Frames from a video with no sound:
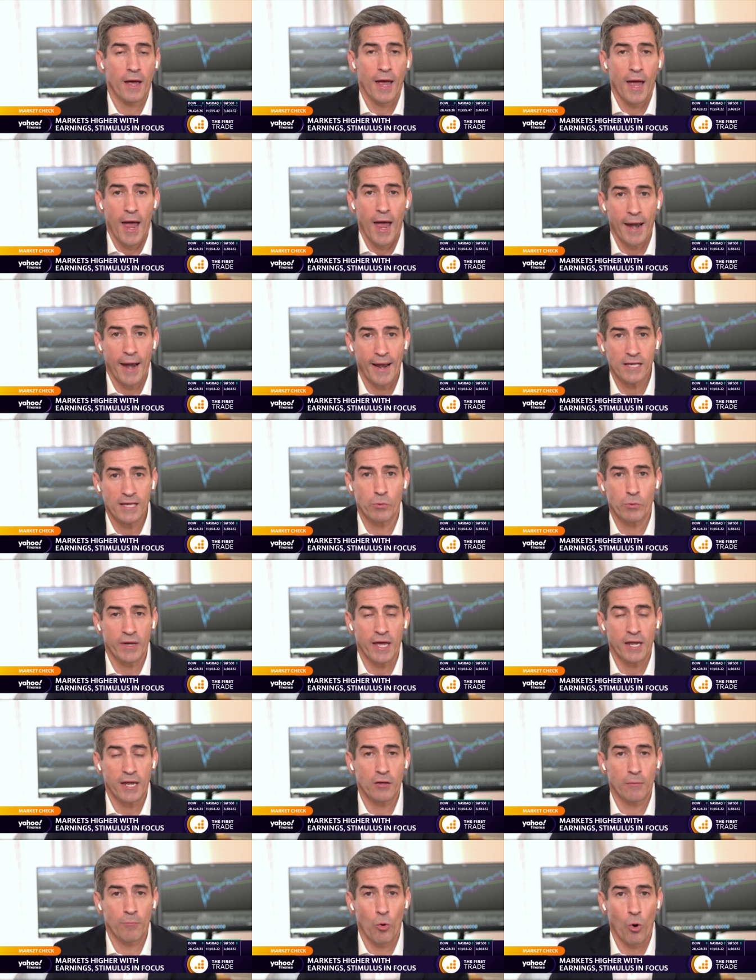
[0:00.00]
And as we get
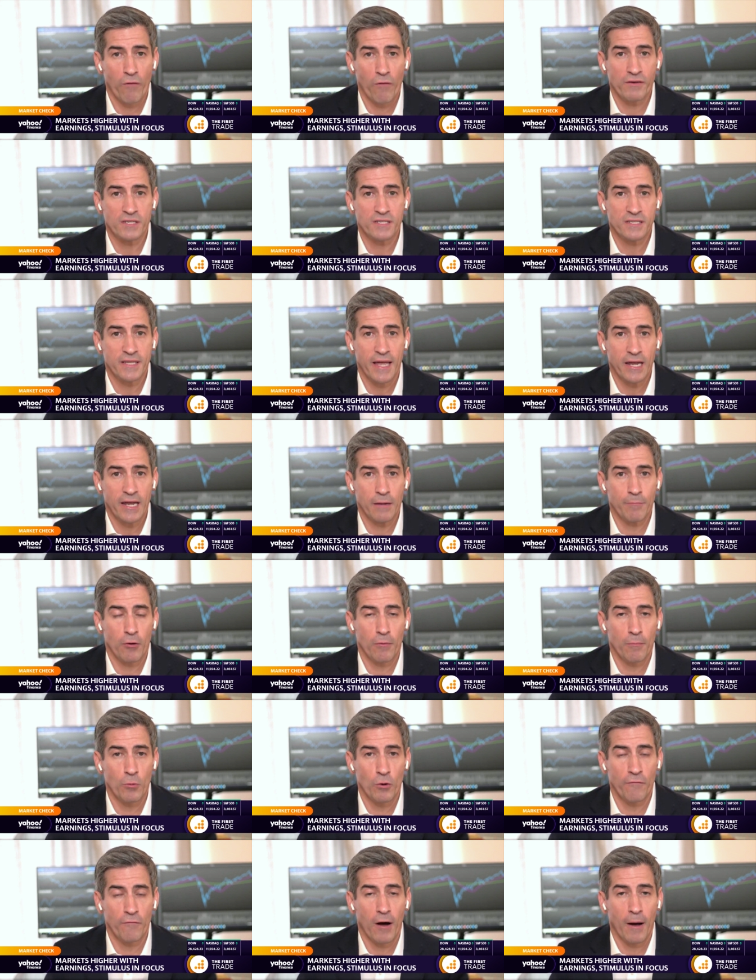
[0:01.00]
into more of a sustainable
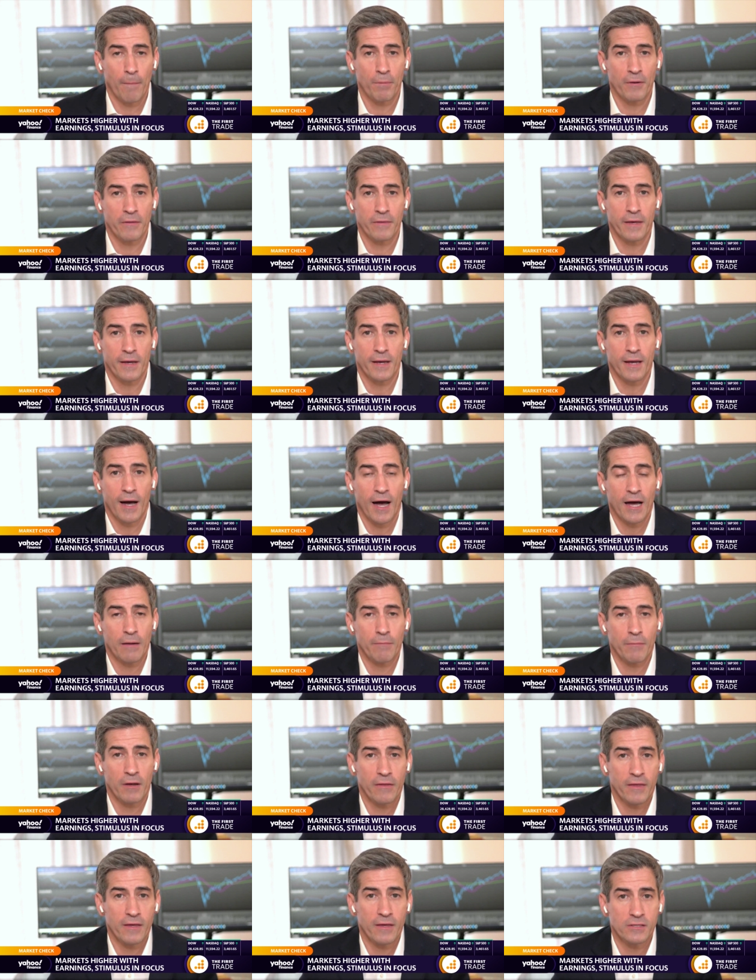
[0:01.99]
move up in the economy,
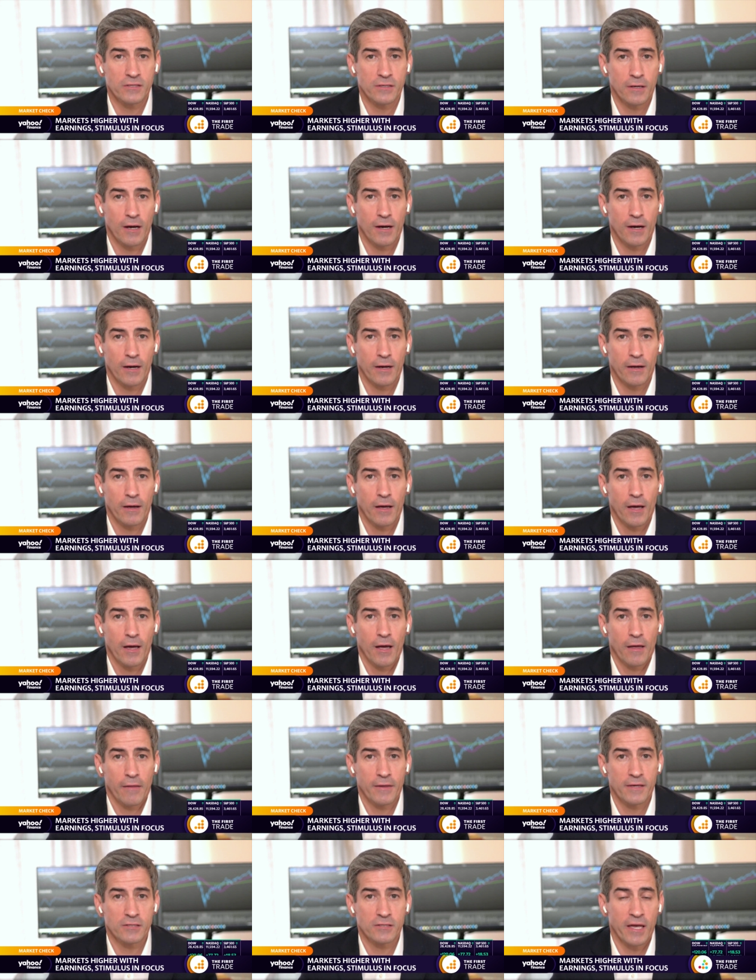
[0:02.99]

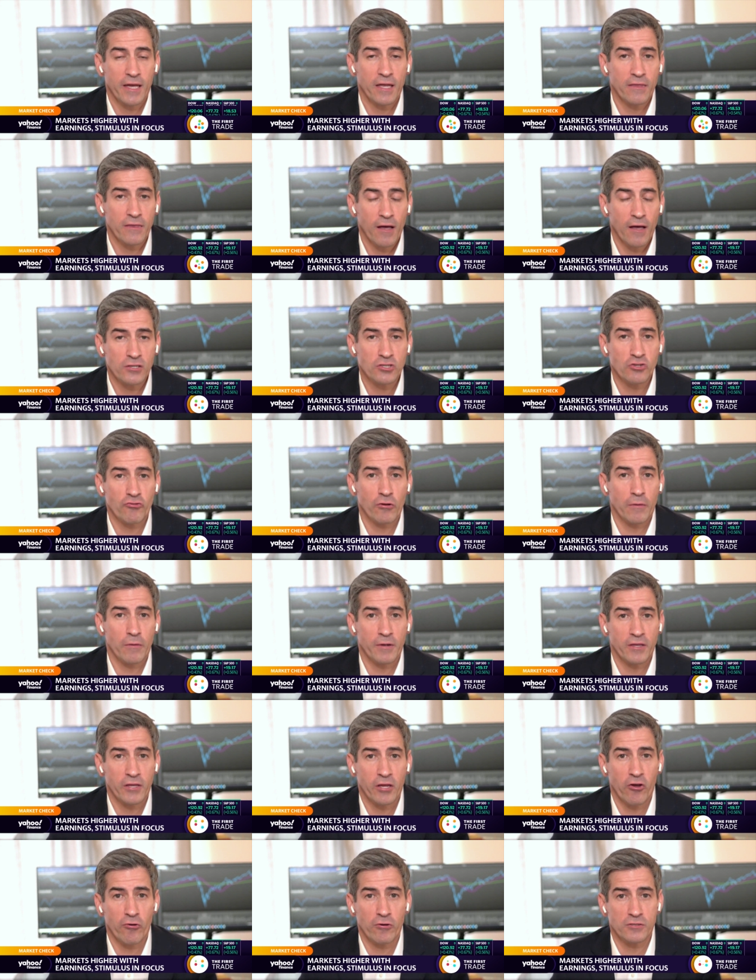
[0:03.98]
these industrial and
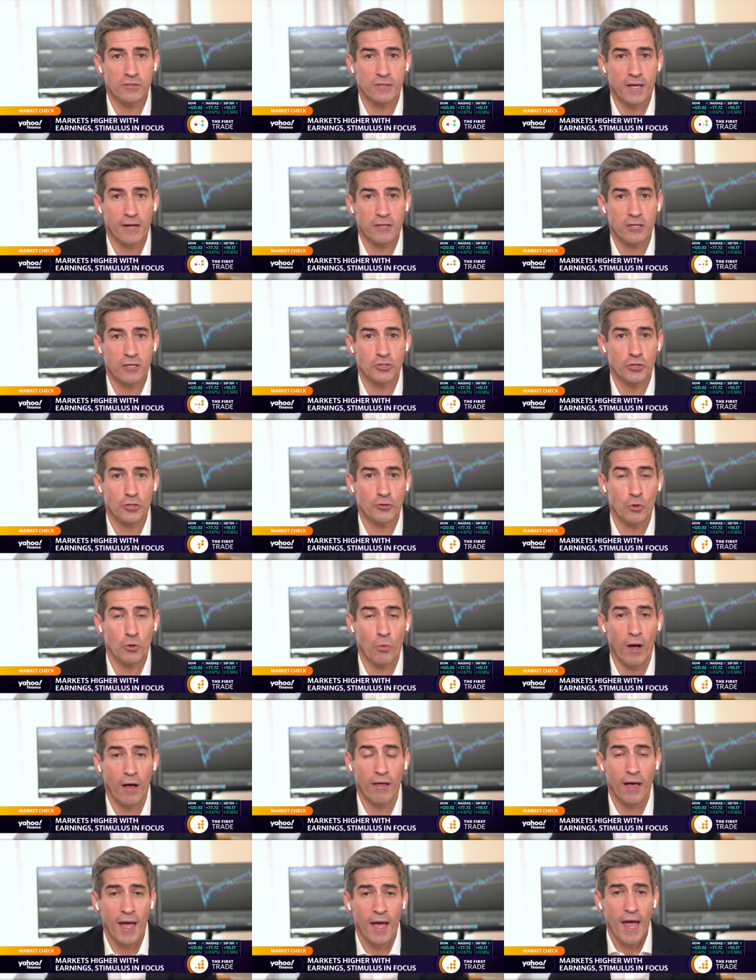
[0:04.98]
material sectors should do
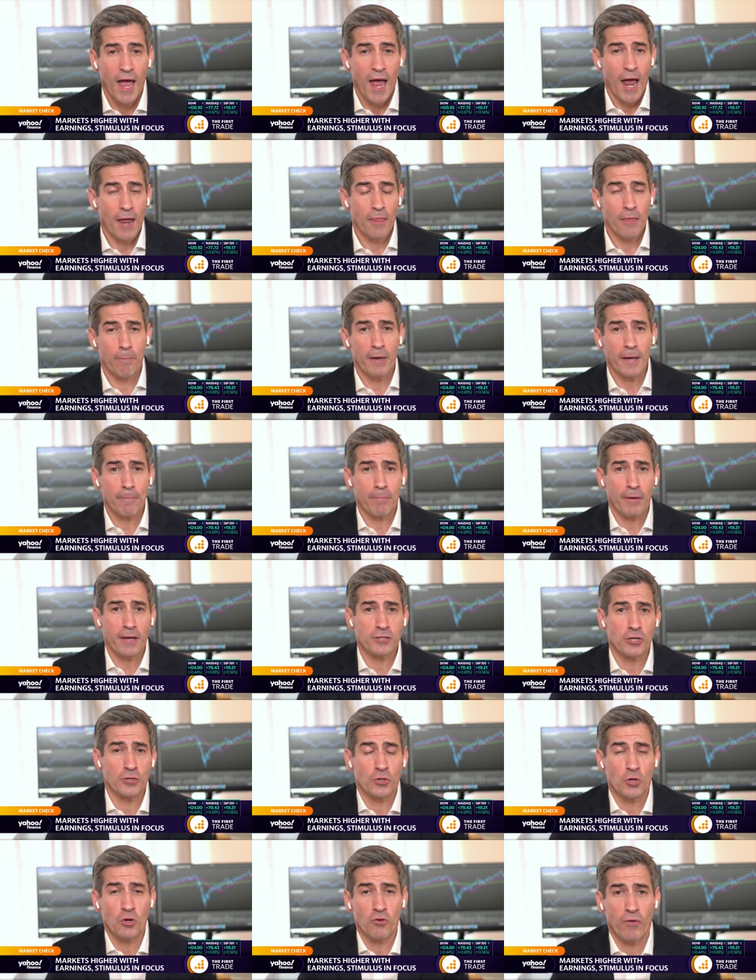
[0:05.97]
well. And the big picture
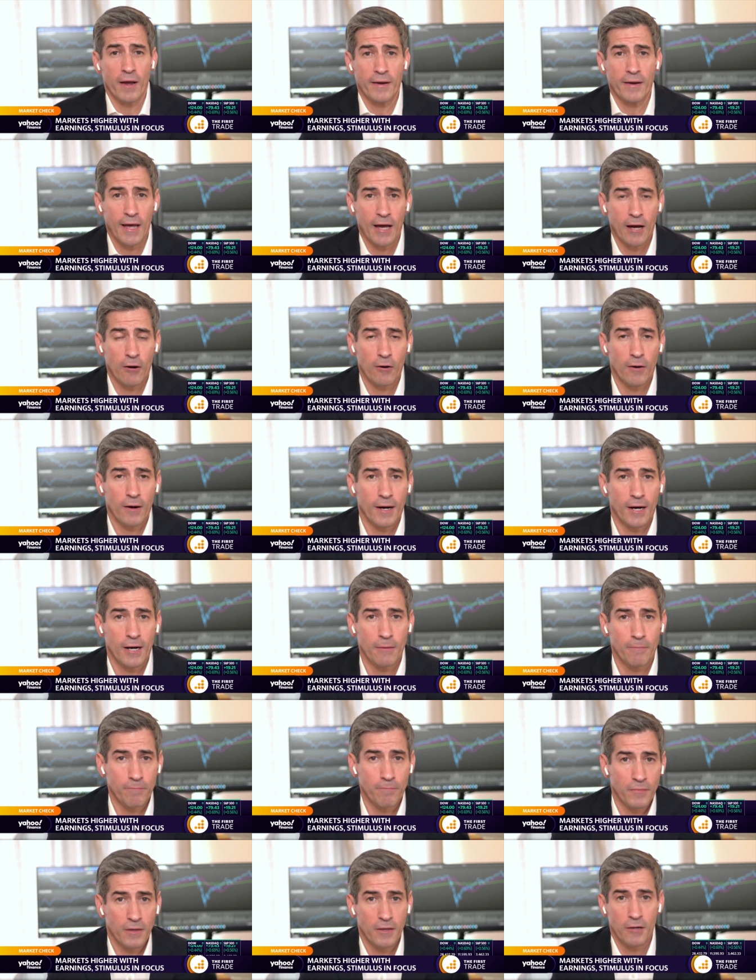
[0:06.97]
too right now,
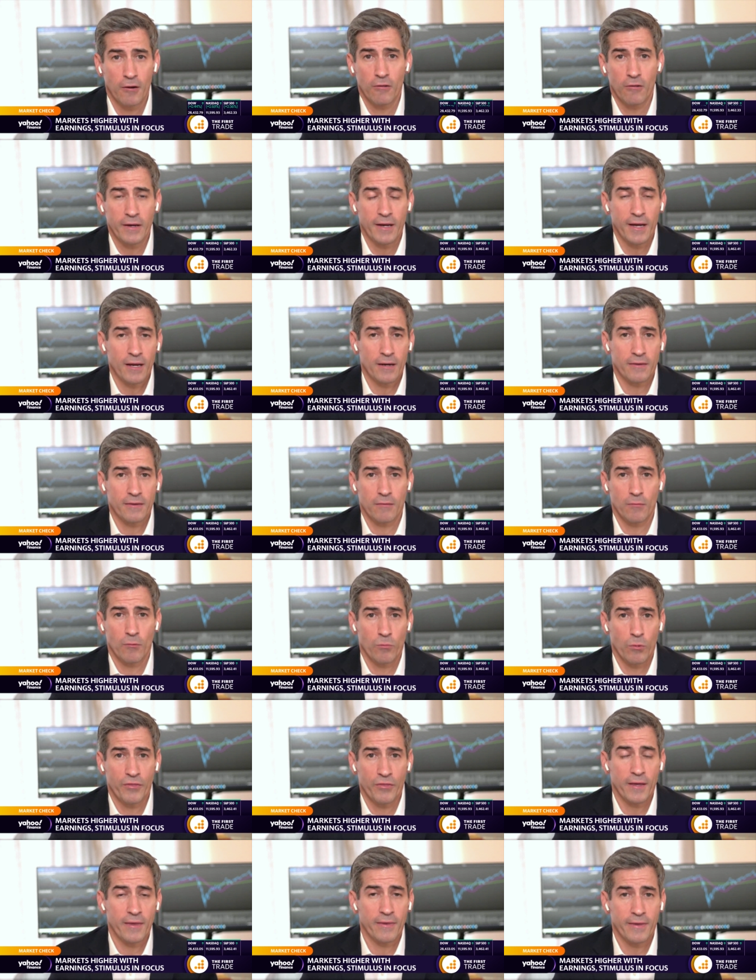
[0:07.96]
look at
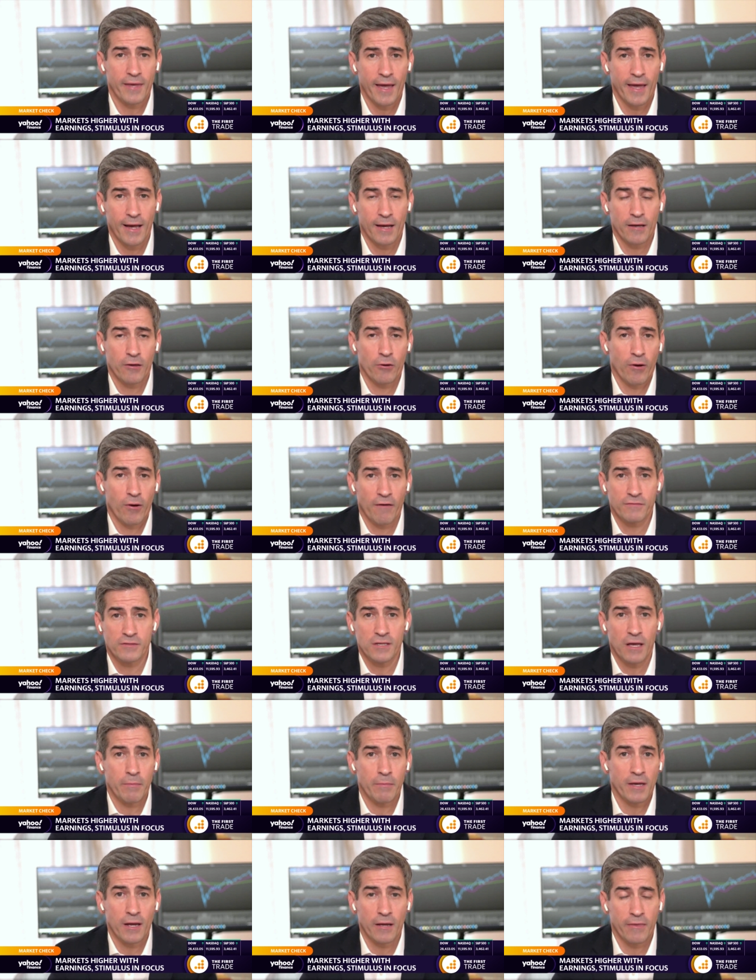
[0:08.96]
within tech, you have
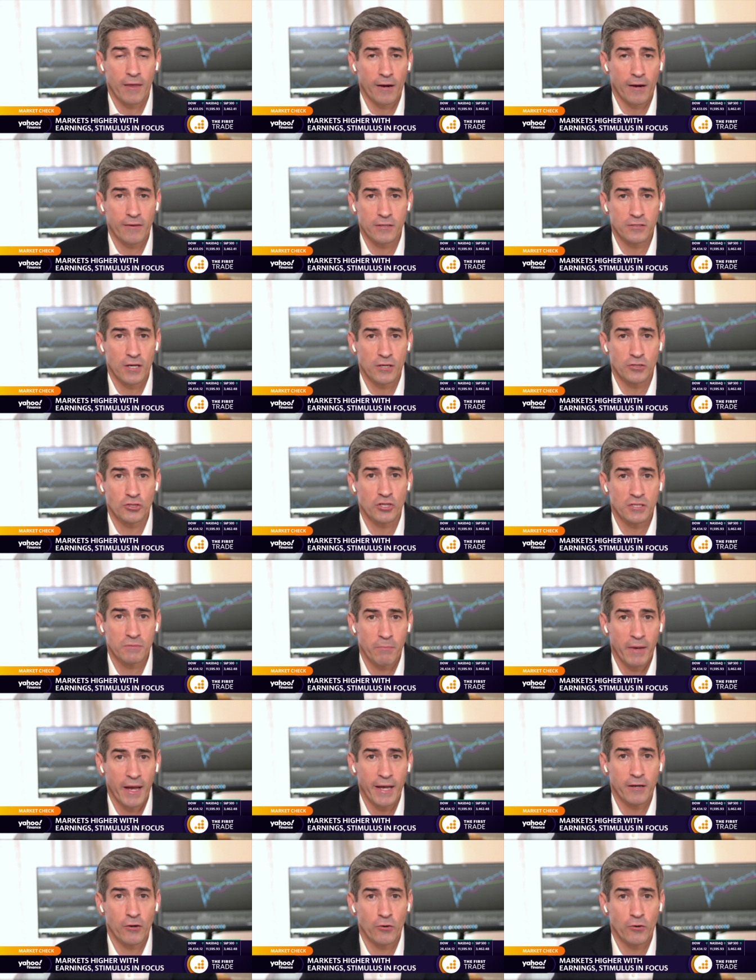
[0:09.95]
semiconductors that just
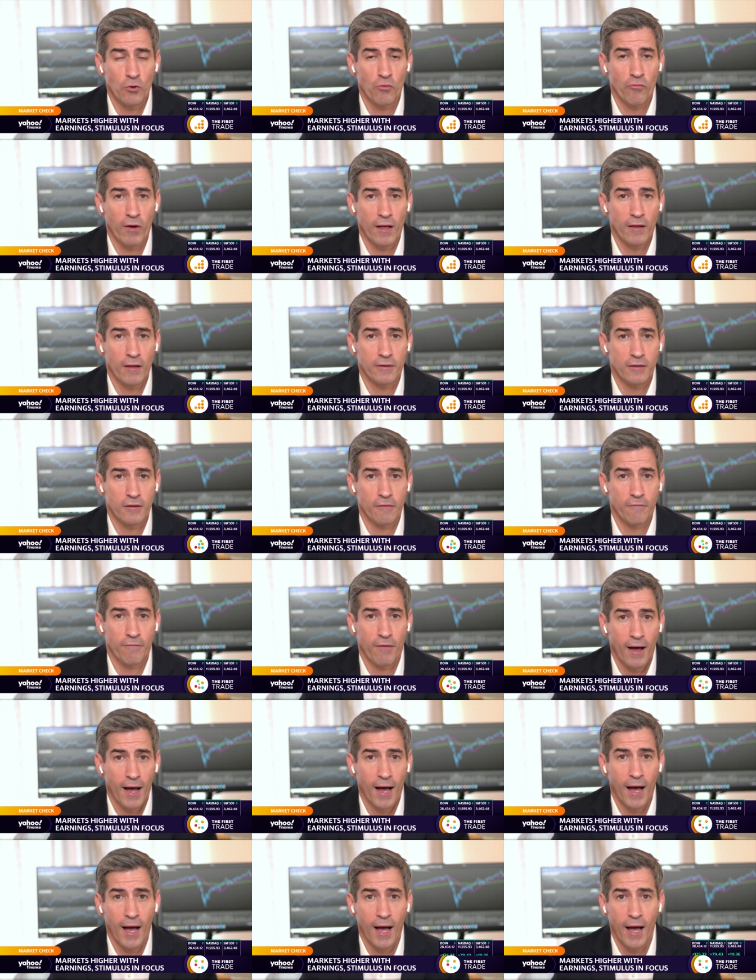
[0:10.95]
made a new relative
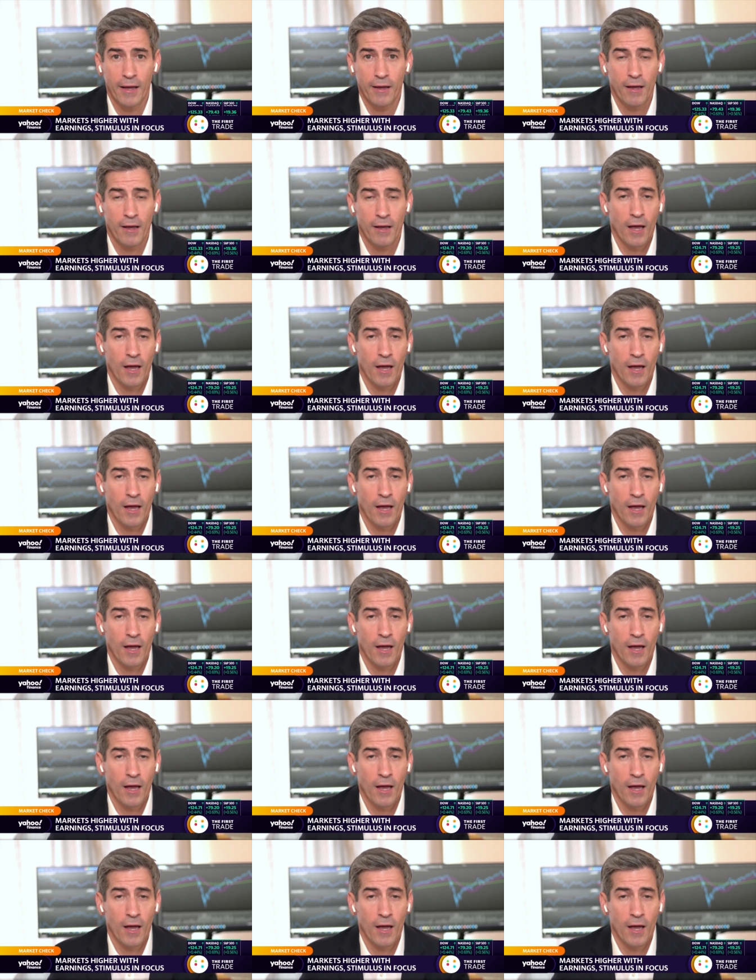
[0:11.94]
high.